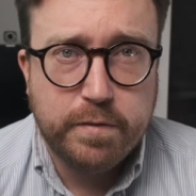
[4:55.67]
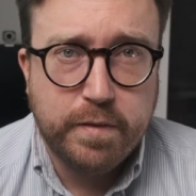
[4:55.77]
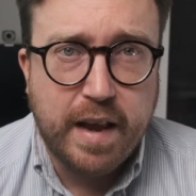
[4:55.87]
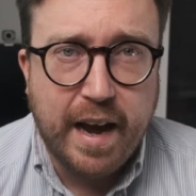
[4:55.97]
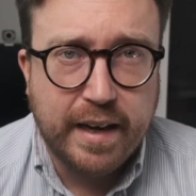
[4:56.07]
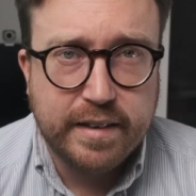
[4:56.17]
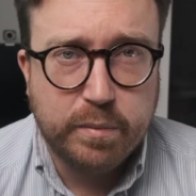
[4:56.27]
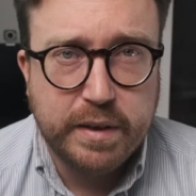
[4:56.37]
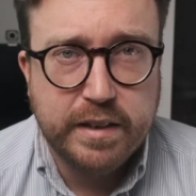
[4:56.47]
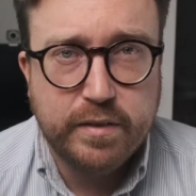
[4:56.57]
flag that
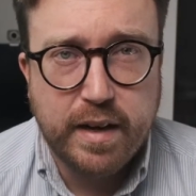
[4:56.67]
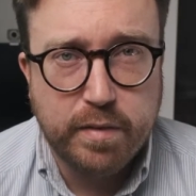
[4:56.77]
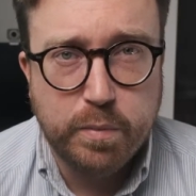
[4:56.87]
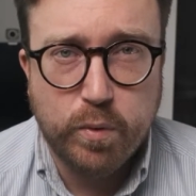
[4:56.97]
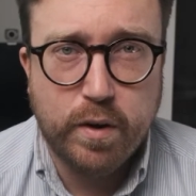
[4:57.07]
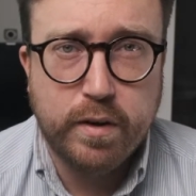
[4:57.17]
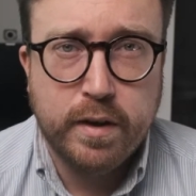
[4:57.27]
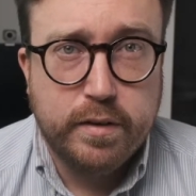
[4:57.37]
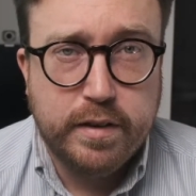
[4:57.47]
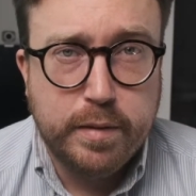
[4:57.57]
we need to have a more
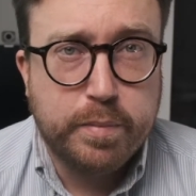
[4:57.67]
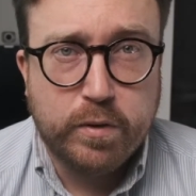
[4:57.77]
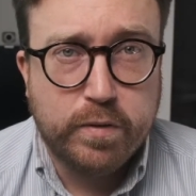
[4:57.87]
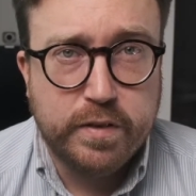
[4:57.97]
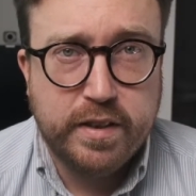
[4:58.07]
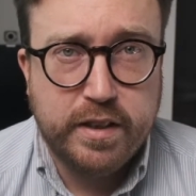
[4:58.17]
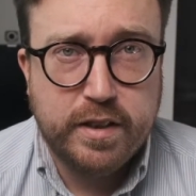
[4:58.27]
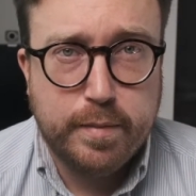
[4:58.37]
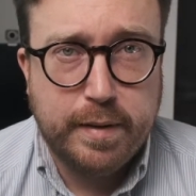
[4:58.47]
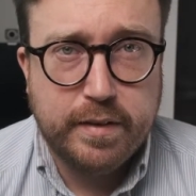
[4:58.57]
deeper
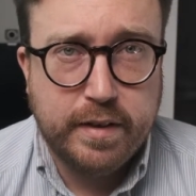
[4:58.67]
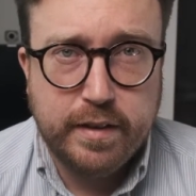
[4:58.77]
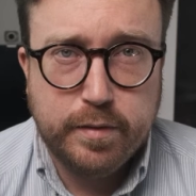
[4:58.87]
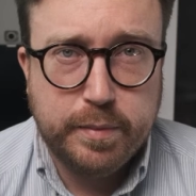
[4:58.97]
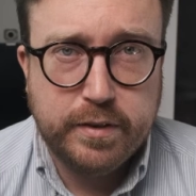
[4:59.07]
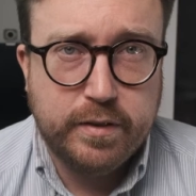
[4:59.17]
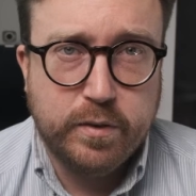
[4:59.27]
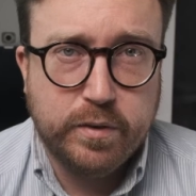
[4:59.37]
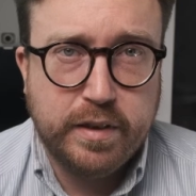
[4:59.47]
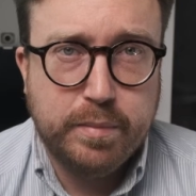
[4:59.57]
conversation about things because they're
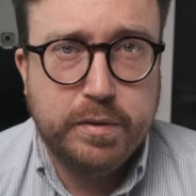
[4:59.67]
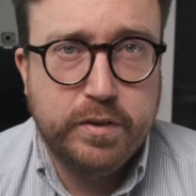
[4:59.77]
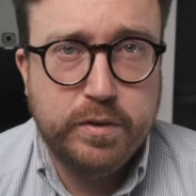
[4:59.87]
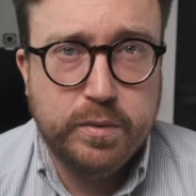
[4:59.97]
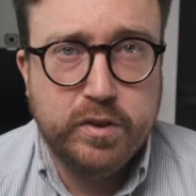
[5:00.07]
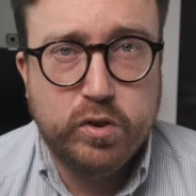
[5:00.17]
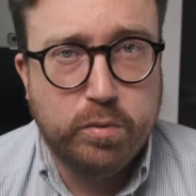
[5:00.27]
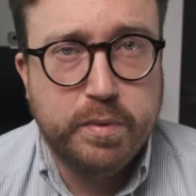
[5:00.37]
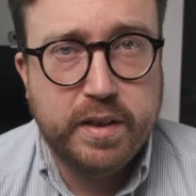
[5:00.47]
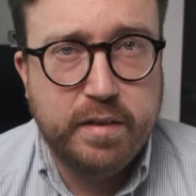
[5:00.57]
not able to do the
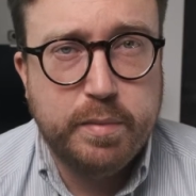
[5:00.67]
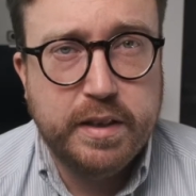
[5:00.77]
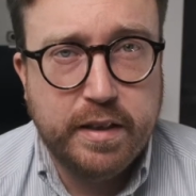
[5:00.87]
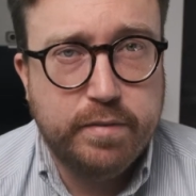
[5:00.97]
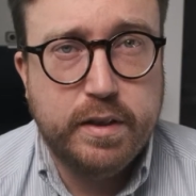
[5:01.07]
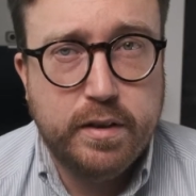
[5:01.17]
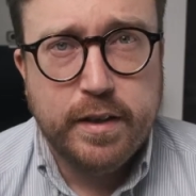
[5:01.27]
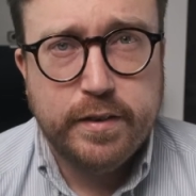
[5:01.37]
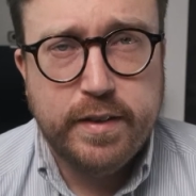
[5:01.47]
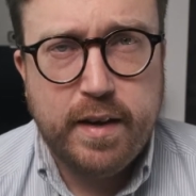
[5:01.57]
job that they've been given.
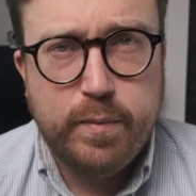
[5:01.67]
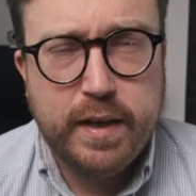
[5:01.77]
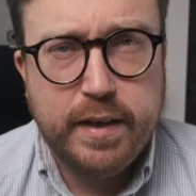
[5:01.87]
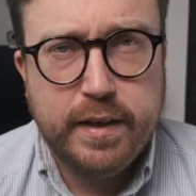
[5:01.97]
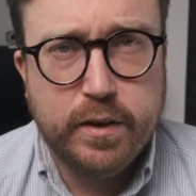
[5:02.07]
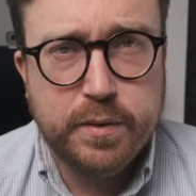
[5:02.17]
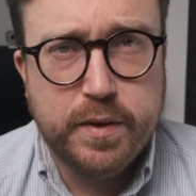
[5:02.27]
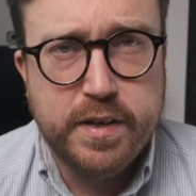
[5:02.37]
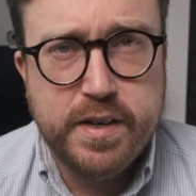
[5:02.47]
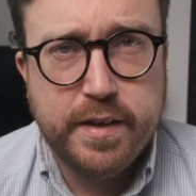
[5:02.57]
So that really goes to
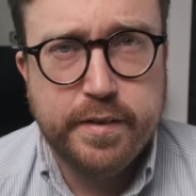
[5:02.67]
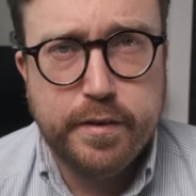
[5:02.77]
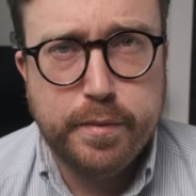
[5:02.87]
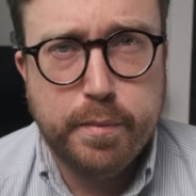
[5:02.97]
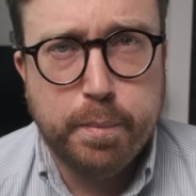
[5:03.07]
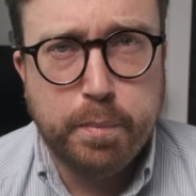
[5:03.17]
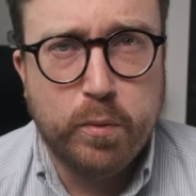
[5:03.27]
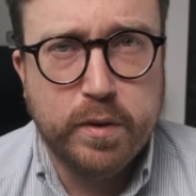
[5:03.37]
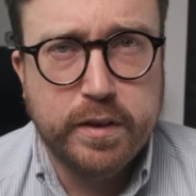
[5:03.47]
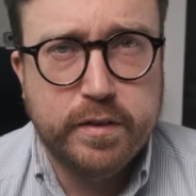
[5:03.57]
another
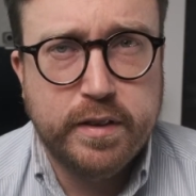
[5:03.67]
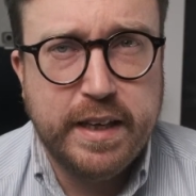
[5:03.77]
point